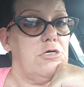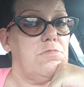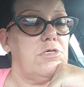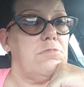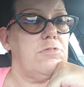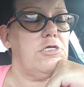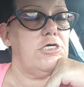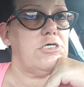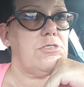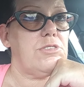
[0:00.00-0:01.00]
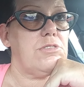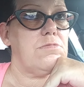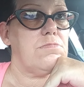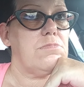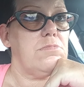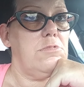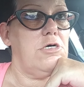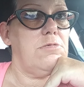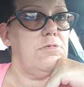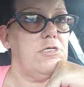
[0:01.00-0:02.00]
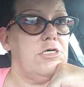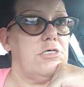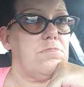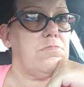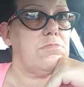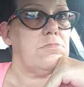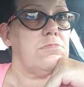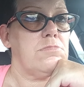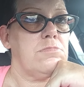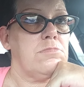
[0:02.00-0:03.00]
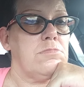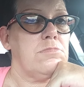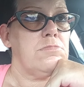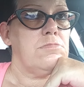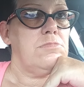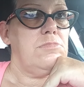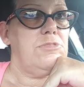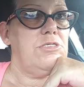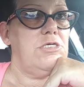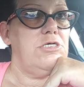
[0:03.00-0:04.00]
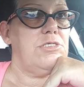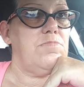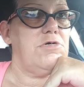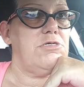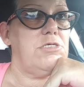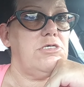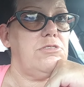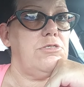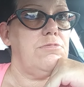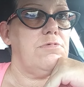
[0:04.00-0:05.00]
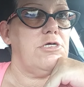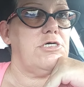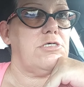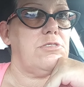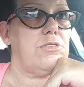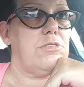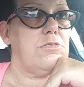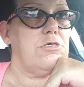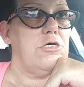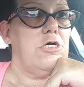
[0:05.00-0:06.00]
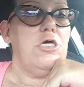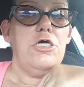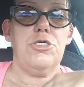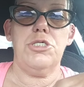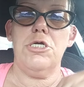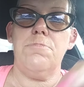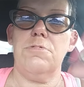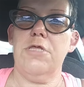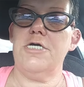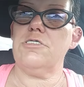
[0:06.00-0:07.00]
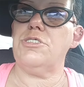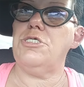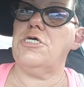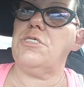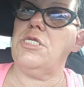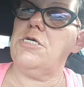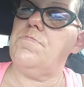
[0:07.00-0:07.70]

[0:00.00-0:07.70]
I'm going to relax. I really am. Today is my day to relax. I should have relaxed yesterday,